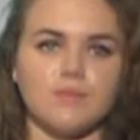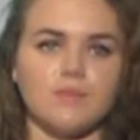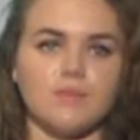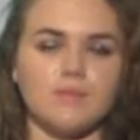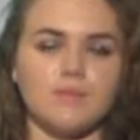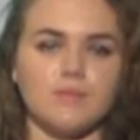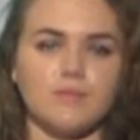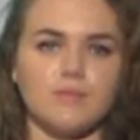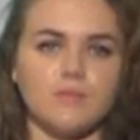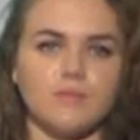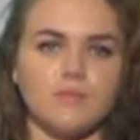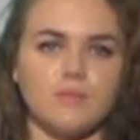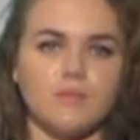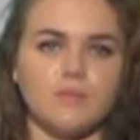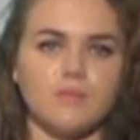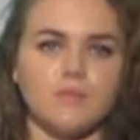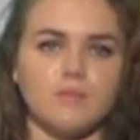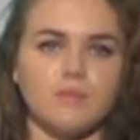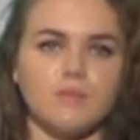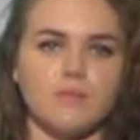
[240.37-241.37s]

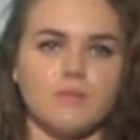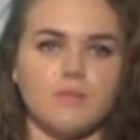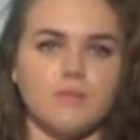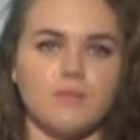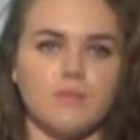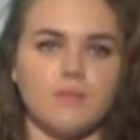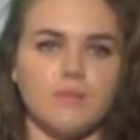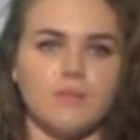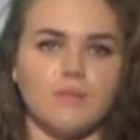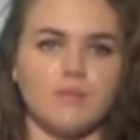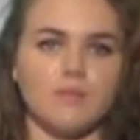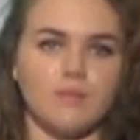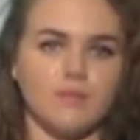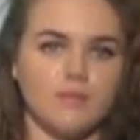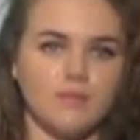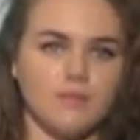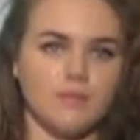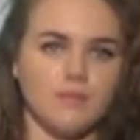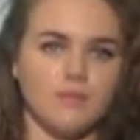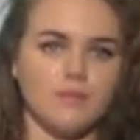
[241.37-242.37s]

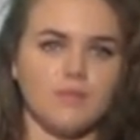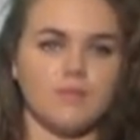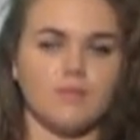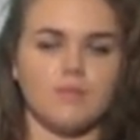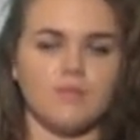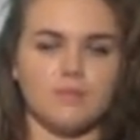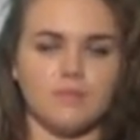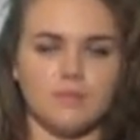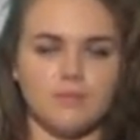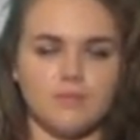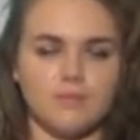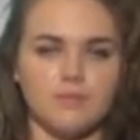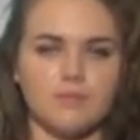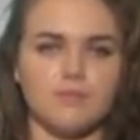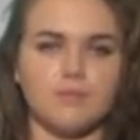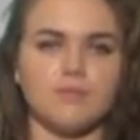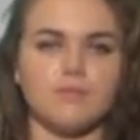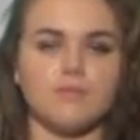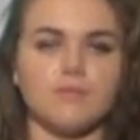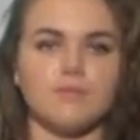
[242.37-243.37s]

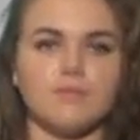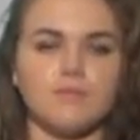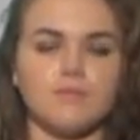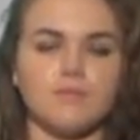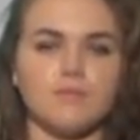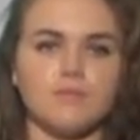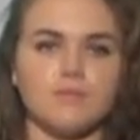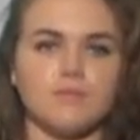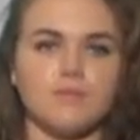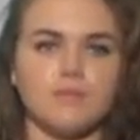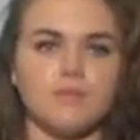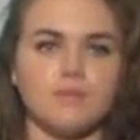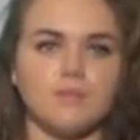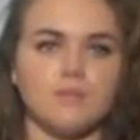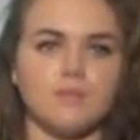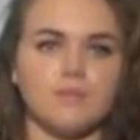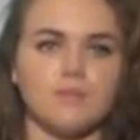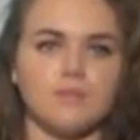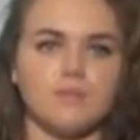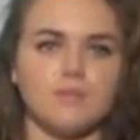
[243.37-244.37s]

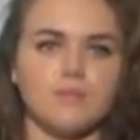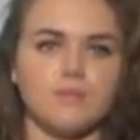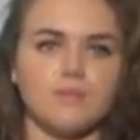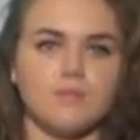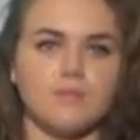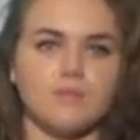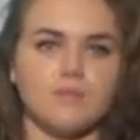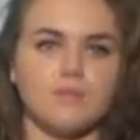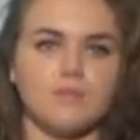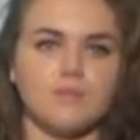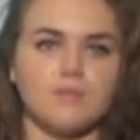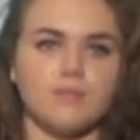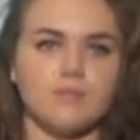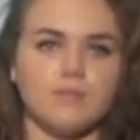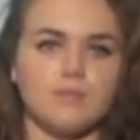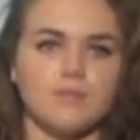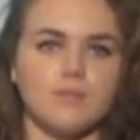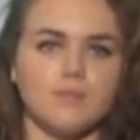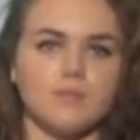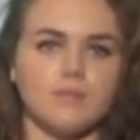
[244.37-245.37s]

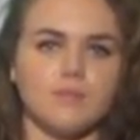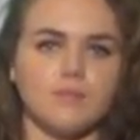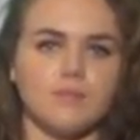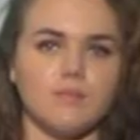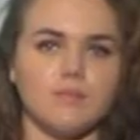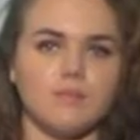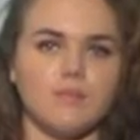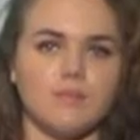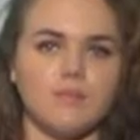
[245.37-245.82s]
(not speaking)